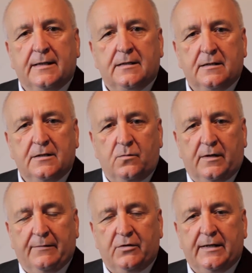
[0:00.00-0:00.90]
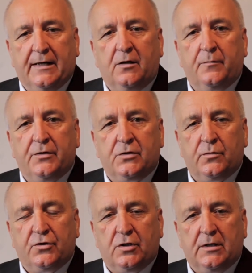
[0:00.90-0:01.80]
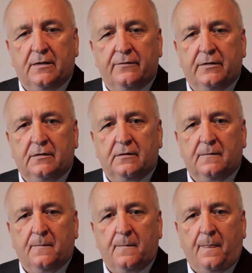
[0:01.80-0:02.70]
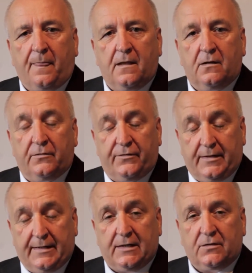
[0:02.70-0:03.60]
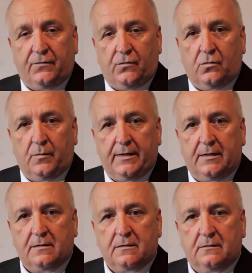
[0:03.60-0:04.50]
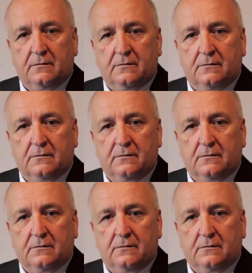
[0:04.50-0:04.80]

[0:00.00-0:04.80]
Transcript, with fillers: This is what I'm going to help you to achieve over the next four weeks.